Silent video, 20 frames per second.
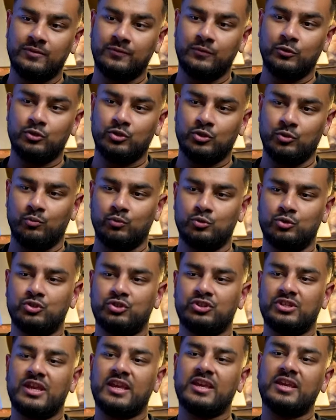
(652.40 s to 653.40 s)
in the future, would you
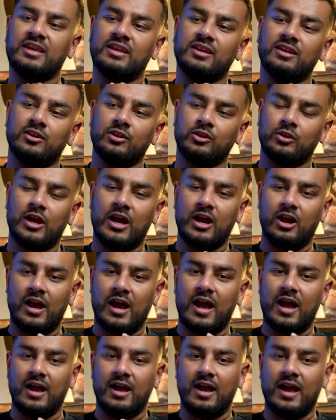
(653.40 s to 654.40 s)
say
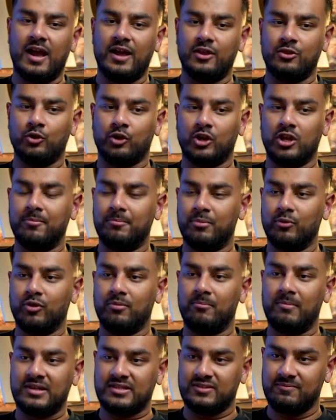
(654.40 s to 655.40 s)
you're going to build
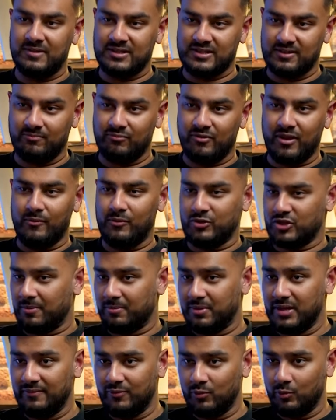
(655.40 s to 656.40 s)
a massive, massive brand, which I
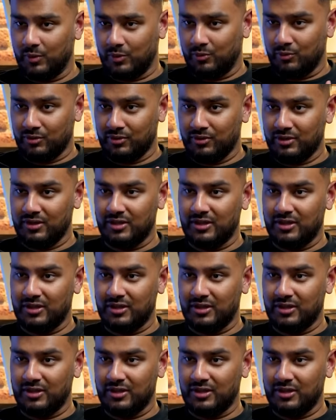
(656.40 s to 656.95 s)
believe you will,